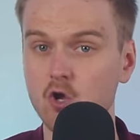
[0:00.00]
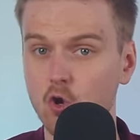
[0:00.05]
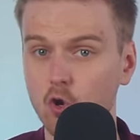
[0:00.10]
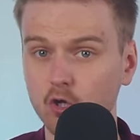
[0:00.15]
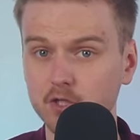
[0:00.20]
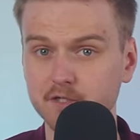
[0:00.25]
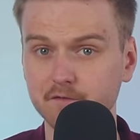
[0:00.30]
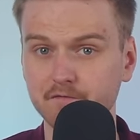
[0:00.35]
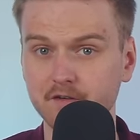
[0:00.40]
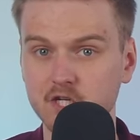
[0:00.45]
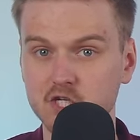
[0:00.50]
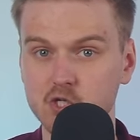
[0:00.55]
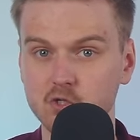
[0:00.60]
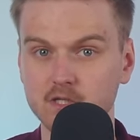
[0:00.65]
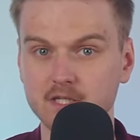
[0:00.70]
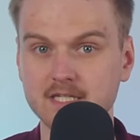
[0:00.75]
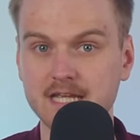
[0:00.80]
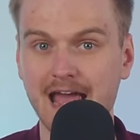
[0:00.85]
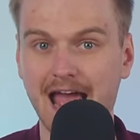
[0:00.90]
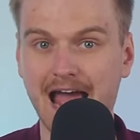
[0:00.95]
court
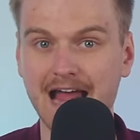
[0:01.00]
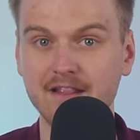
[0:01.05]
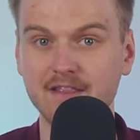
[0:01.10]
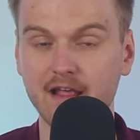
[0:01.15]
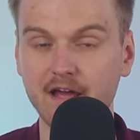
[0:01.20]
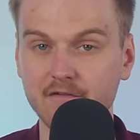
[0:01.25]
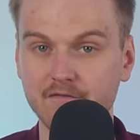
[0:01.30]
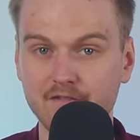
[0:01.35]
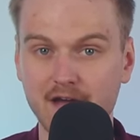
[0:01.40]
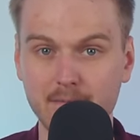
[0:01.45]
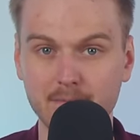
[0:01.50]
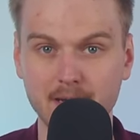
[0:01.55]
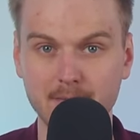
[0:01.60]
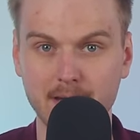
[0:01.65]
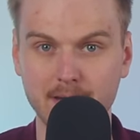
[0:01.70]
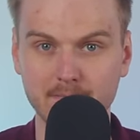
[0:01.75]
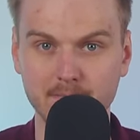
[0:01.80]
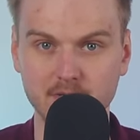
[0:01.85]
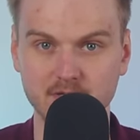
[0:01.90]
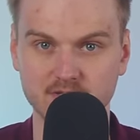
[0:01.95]
officials, and their family
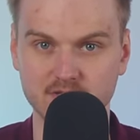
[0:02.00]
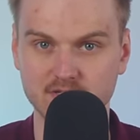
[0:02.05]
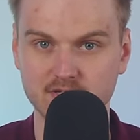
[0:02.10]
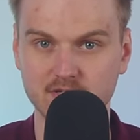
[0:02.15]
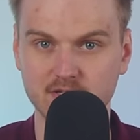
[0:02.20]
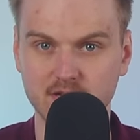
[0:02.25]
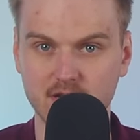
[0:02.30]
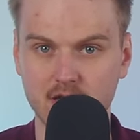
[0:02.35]
members.